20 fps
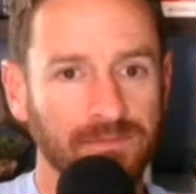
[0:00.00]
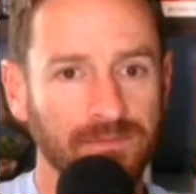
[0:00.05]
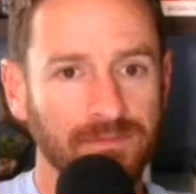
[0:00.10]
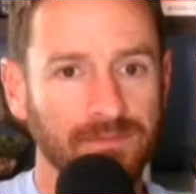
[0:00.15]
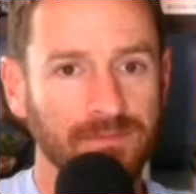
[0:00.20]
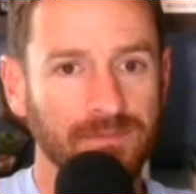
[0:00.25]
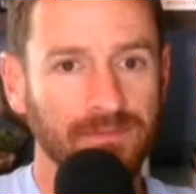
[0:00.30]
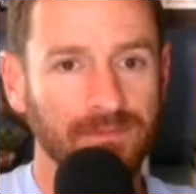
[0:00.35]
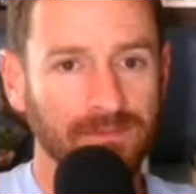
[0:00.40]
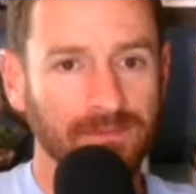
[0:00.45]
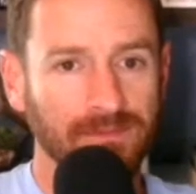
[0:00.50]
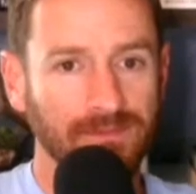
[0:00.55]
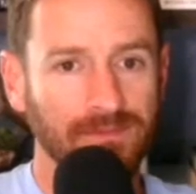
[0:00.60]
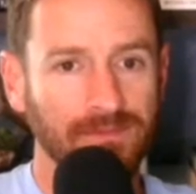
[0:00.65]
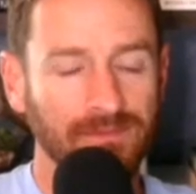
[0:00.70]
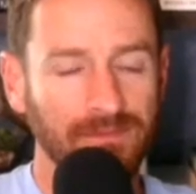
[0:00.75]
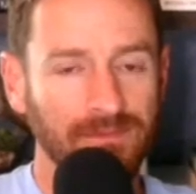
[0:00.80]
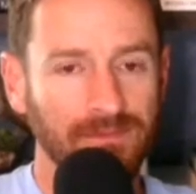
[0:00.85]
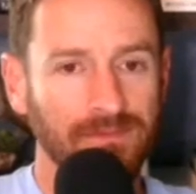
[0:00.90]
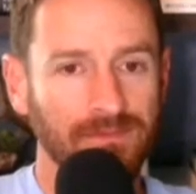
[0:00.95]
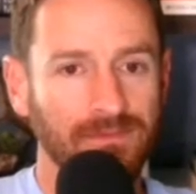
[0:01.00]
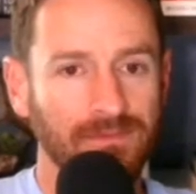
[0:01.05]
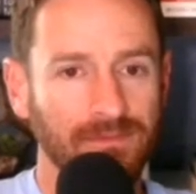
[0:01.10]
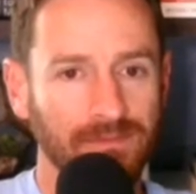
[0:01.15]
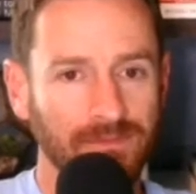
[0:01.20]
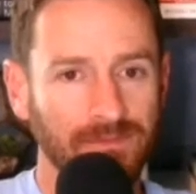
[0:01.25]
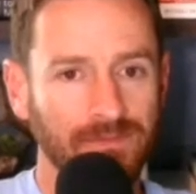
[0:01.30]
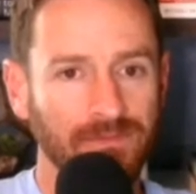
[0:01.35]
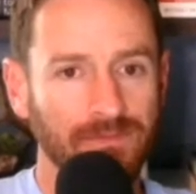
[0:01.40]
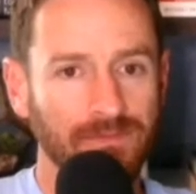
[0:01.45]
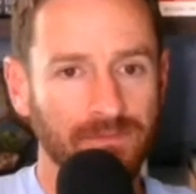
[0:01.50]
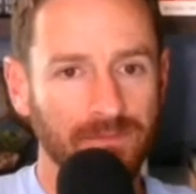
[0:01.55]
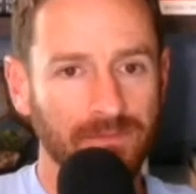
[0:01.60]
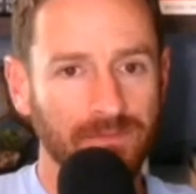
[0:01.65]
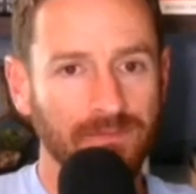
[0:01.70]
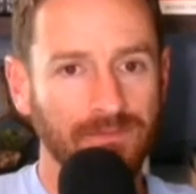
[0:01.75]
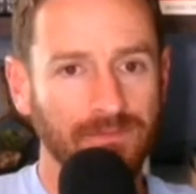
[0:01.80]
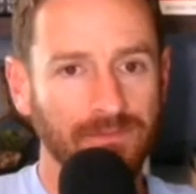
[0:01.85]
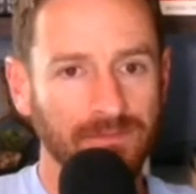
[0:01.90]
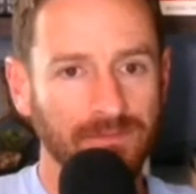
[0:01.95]

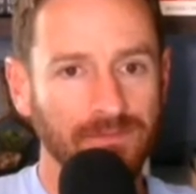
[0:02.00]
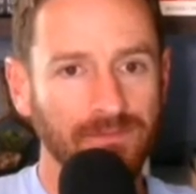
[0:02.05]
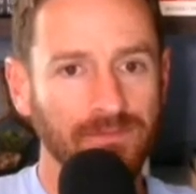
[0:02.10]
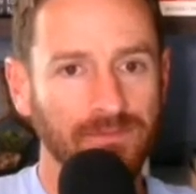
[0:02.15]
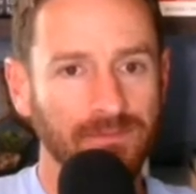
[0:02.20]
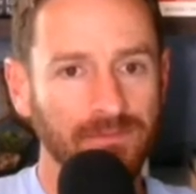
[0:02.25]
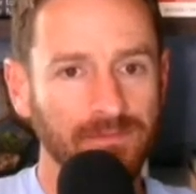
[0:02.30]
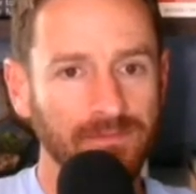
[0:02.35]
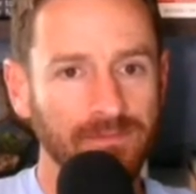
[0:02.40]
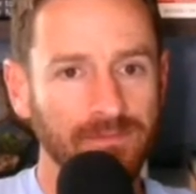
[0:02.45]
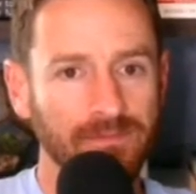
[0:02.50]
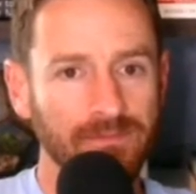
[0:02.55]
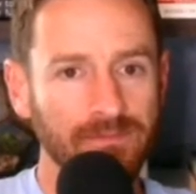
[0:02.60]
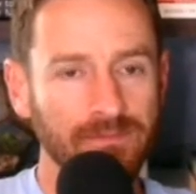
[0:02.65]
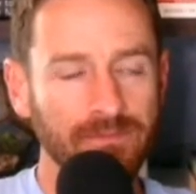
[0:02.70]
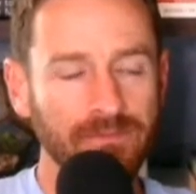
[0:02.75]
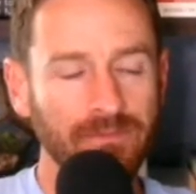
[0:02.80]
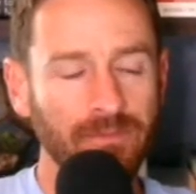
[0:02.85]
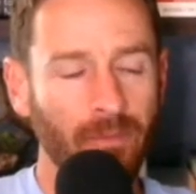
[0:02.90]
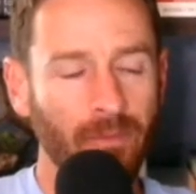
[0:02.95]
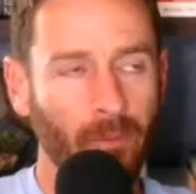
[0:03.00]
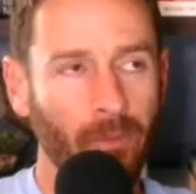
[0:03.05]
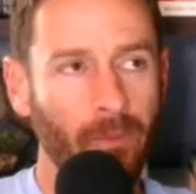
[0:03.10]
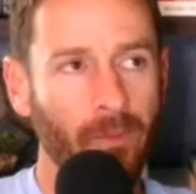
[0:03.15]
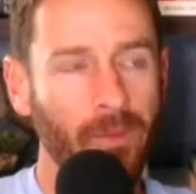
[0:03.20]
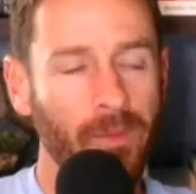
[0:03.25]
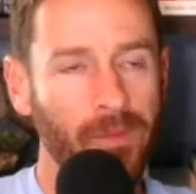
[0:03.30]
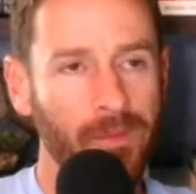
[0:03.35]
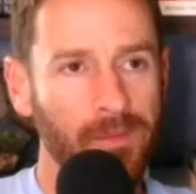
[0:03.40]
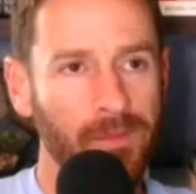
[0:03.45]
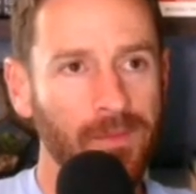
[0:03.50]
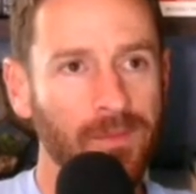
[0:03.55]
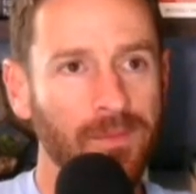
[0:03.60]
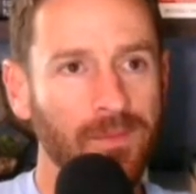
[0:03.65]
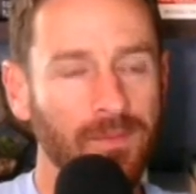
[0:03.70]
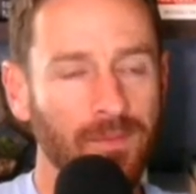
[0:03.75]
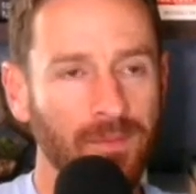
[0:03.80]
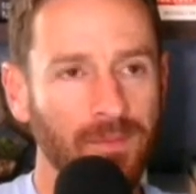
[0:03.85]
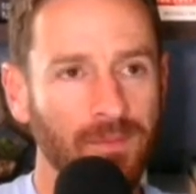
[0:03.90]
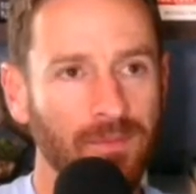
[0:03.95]

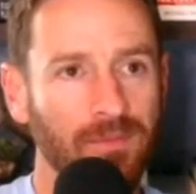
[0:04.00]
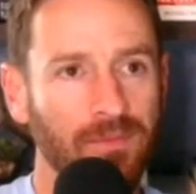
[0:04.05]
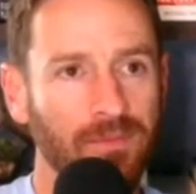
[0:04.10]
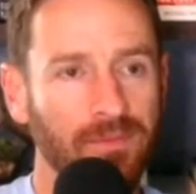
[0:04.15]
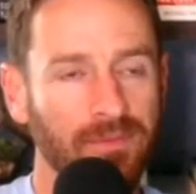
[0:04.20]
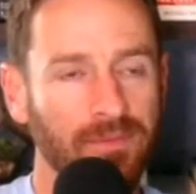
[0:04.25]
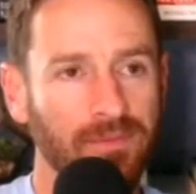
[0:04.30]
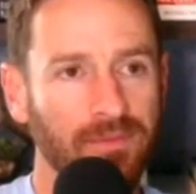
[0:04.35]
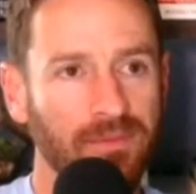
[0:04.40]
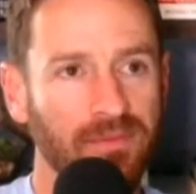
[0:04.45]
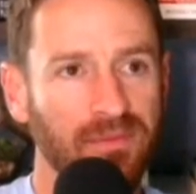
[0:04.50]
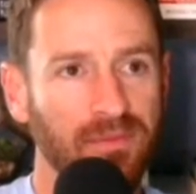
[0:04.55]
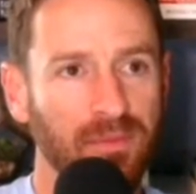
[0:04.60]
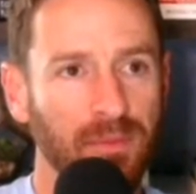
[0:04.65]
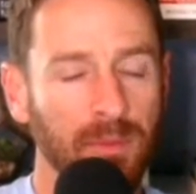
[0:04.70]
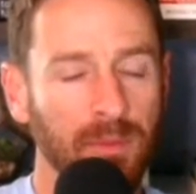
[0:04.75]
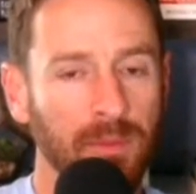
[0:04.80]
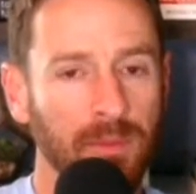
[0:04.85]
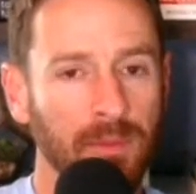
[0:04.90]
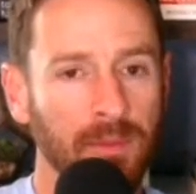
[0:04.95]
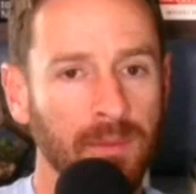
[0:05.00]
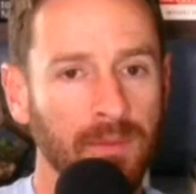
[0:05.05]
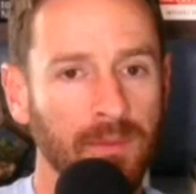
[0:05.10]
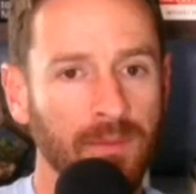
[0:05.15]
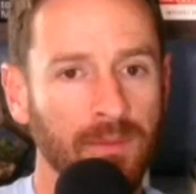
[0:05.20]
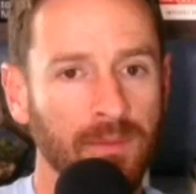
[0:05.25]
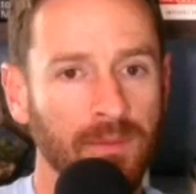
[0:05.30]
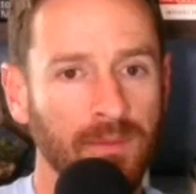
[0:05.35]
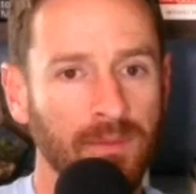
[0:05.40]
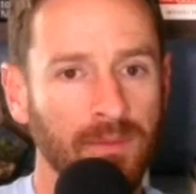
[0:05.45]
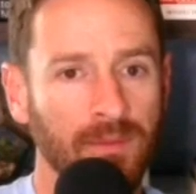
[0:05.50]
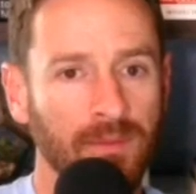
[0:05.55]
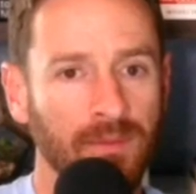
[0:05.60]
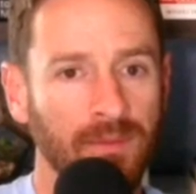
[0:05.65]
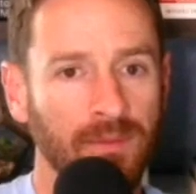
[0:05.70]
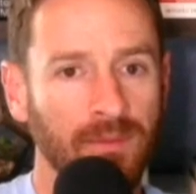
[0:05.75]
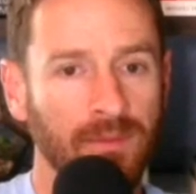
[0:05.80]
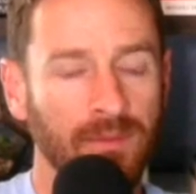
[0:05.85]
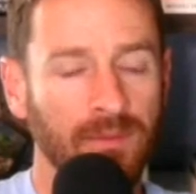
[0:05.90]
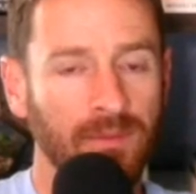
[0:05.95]

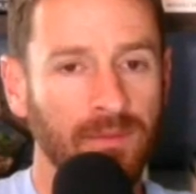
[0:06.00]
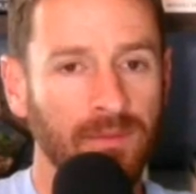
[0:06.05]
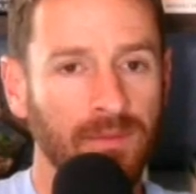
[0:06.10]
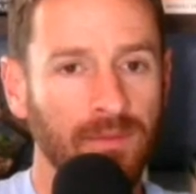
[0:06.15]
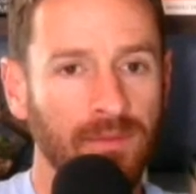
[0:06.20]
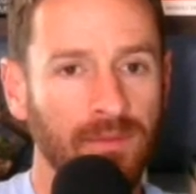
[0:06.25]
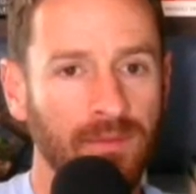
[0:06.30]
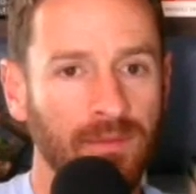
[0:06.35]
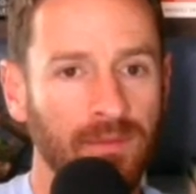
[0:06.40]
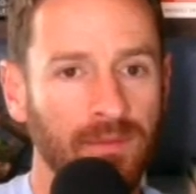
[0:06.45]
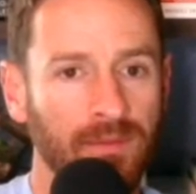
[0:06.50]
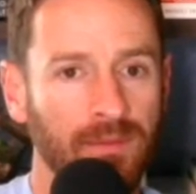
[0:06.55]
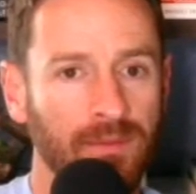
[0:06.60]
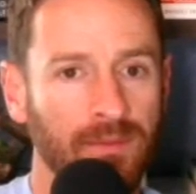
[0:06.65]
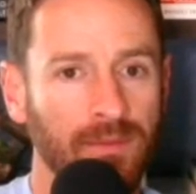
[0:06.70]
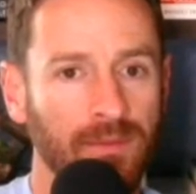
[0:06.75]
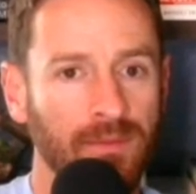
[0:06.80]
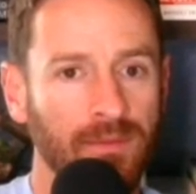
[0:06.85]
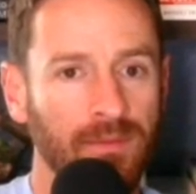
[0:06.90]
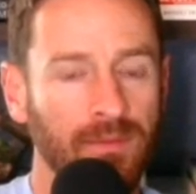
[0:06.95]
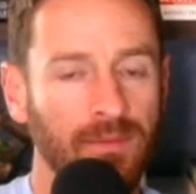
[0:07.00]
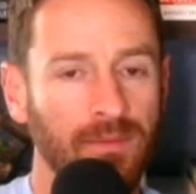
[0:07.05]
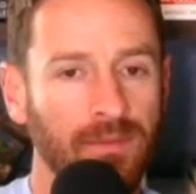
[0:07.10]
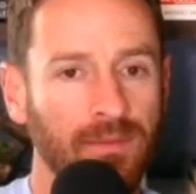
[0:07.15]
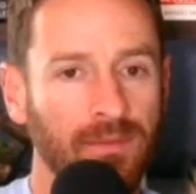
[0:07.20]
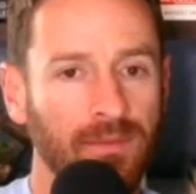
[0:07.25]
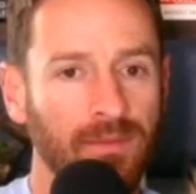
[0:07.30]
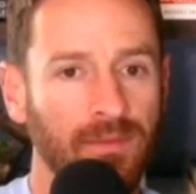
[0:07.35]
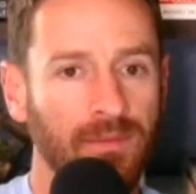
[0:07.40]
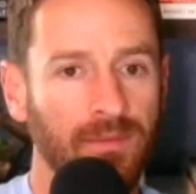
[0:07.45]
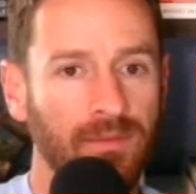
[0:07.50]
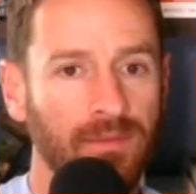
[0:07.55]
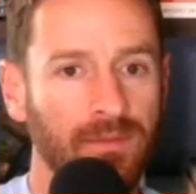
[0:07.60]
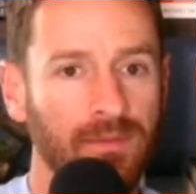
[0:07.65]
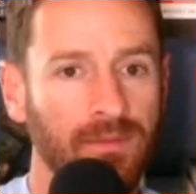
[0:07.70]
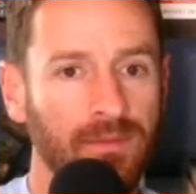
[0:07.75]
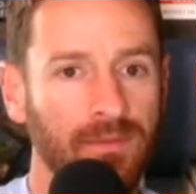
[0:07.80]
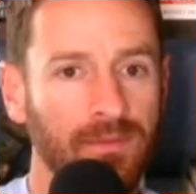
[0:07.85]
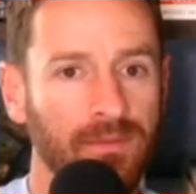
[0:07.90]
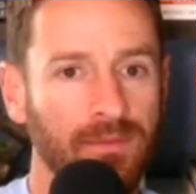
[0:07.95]
This person isn't speaking.